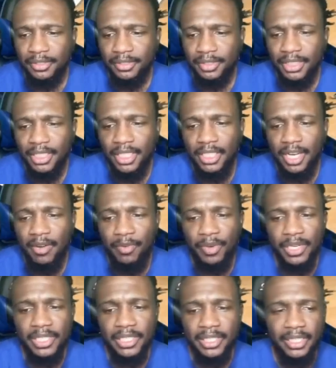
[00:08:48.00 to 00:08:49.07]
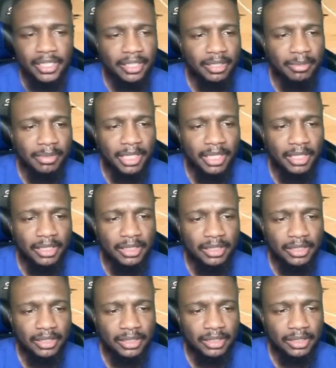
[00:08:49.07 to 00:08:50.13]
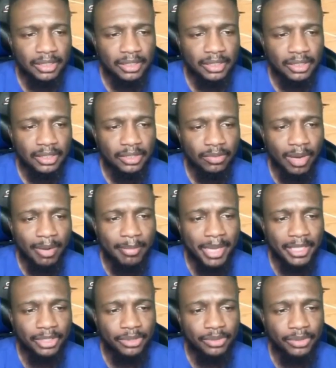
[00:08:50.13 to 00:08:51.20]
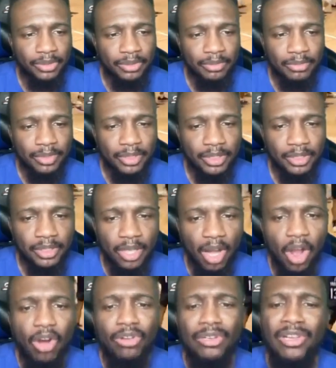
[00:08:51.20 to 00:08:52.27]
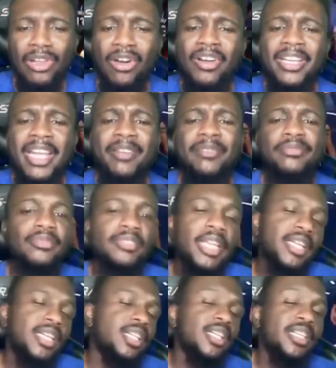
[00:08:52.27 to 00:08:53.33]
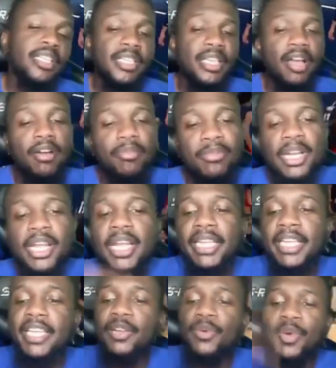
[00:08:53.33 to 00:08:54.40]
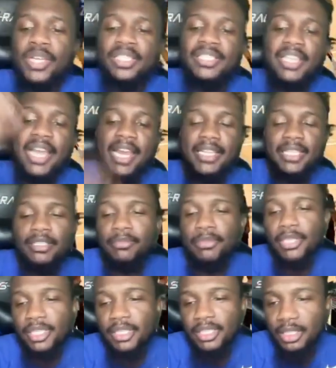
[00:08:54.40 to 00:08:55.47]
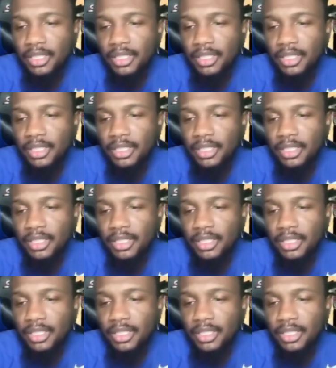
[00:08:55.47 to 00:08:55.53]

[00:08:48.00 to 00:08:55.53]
Yeah, they running it up now. Right back to him. Oh Lord, they cooking y'all, bro. Get the Wizards out of here, bro.